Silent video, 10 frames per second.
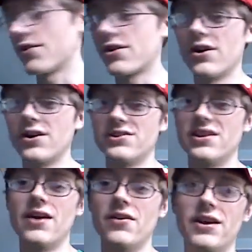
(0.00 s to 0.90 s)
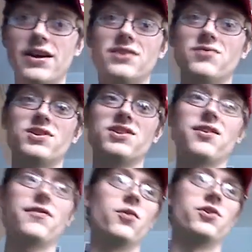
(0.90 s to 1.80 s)
cards nowadays, which is
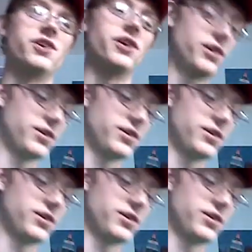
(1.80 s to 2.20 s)
unfortunate.